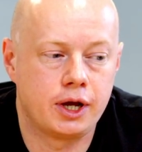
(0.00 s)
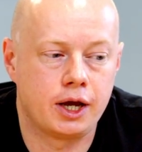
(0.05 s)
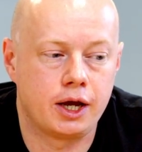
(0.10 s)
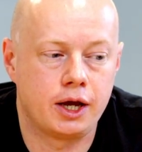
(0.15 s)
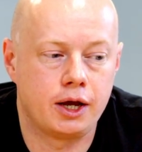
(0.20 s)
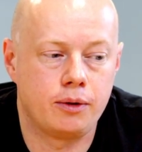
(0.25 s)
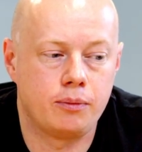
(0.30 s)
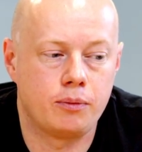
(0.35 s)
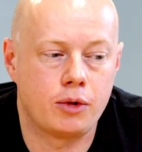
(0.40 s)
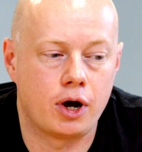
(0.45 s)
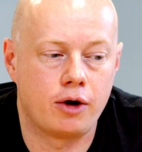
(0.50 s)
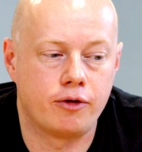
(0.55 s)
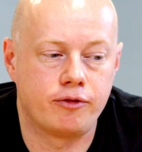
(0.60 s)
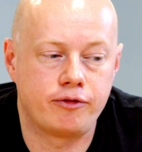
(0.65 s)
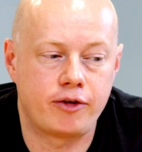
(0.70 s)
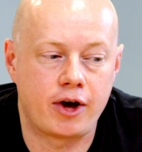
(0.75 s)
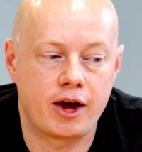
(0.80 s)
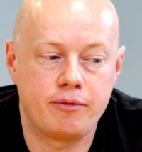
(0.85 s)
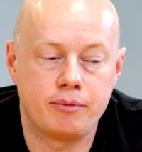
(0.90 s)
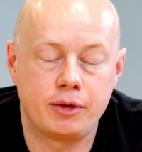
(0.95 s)
of
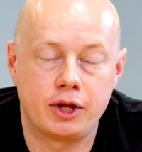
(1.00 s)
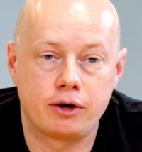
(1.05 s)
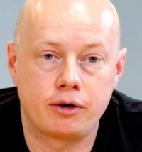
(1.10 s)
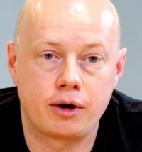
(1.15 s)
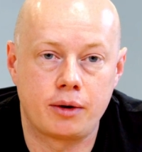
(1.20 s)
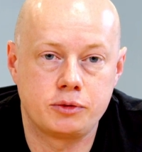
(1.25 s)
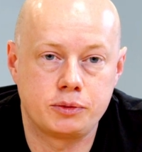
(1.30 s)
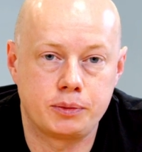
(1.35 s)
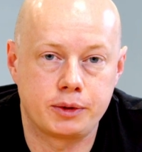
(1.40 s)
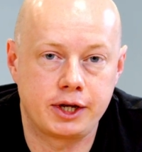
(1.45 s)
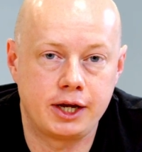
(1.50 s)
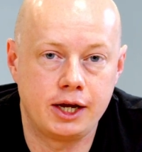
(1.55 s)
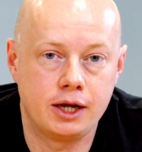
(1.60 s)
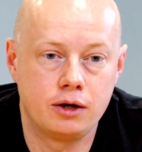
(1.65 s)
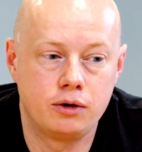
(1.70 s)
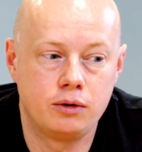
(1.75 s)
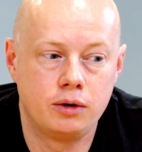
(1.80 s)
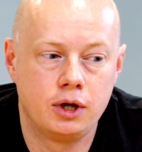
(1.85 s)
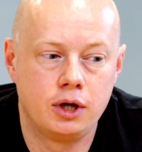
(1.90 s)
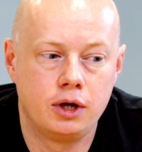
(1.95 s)
5 milligrams per
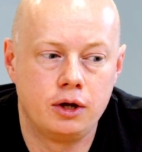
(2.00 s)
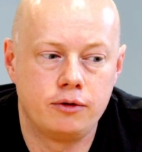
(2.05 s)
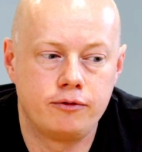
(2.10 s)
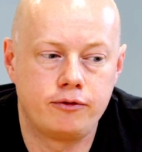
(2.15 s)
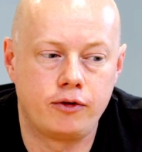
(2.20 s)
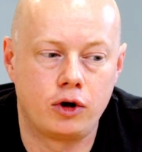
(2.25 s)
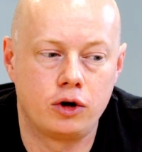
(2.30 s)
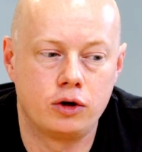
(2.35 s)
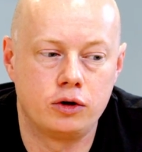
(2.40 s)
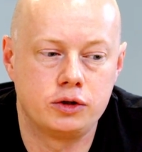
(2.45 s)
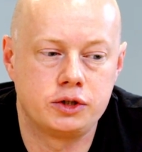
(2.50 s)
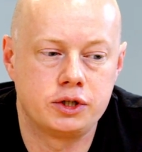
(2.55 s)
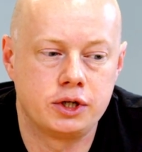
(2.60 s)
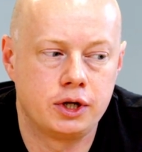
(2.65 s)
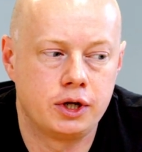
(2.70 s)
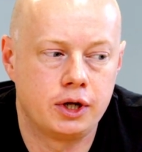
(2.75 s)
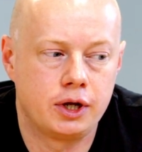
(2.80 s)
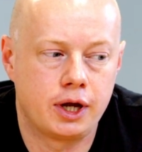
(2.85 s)
kilo, followed